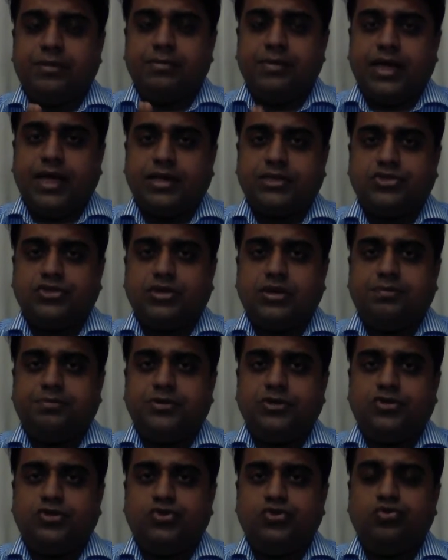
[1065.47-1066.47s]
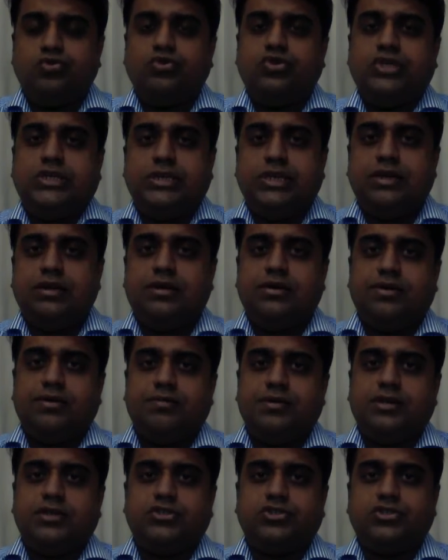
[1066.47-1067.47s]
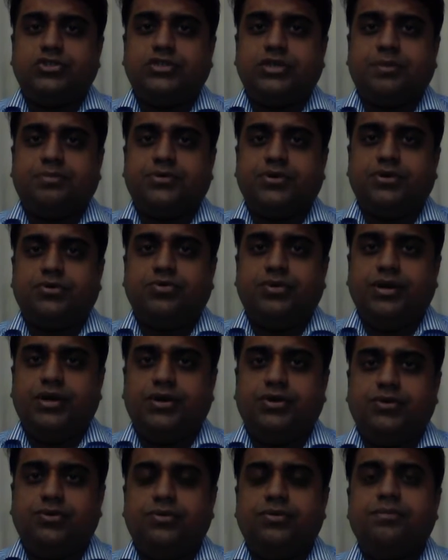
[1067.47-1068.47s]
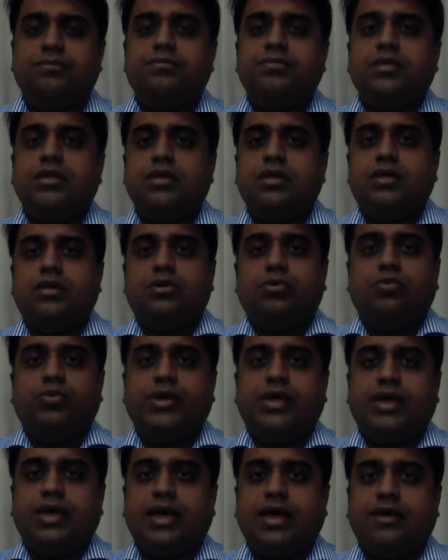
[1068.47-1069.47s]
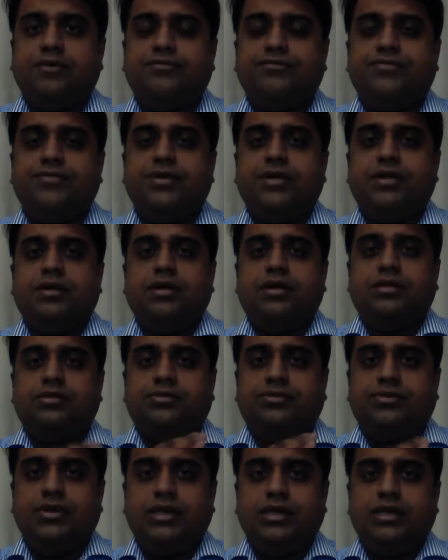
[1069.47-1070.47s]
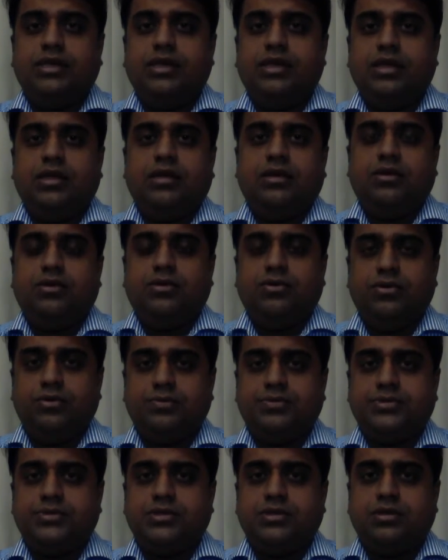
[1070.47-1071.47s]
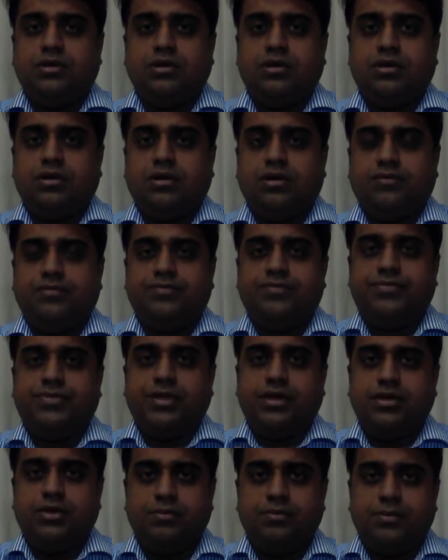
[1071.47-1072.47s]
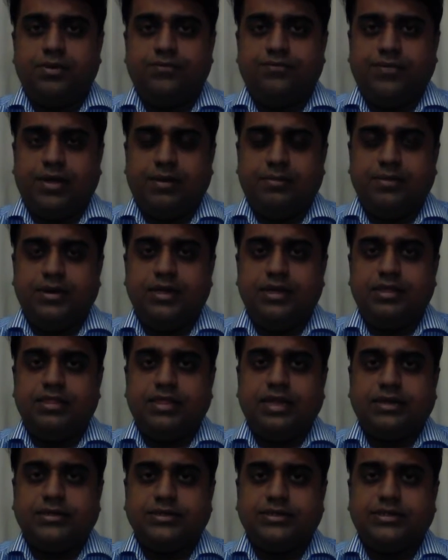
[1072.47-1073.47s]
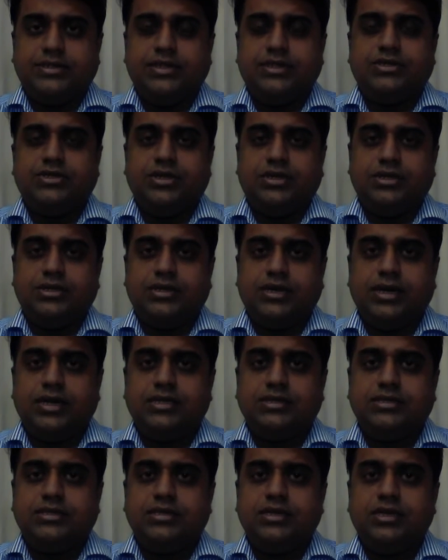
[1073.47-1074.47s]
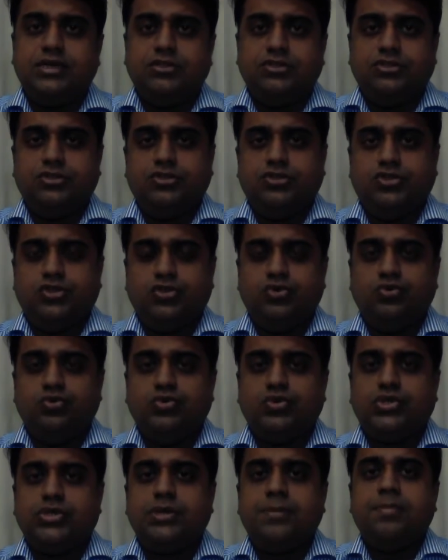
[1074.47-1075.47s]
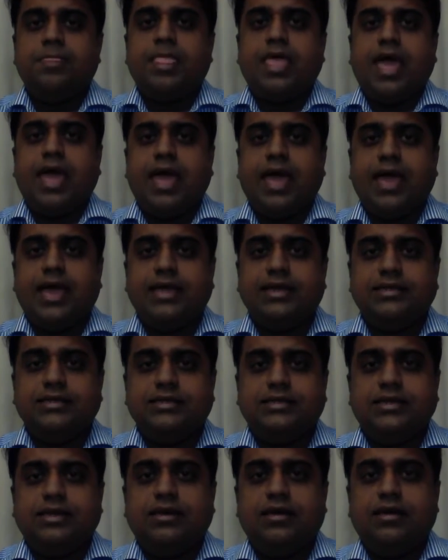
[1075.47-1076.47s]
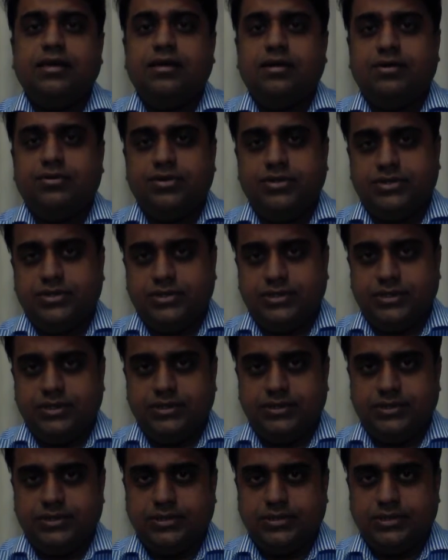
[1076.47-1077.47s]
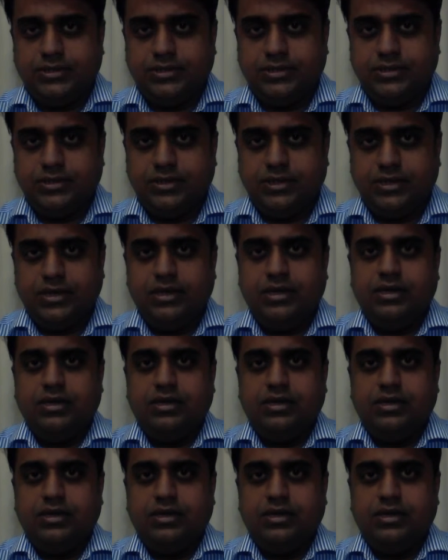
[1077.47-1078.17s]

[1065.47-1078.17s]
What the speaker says: From Acts chapter 2 till Revelation chapter 22, we have three groups of the human family, that is the Gentiles, the Jews, and Christians.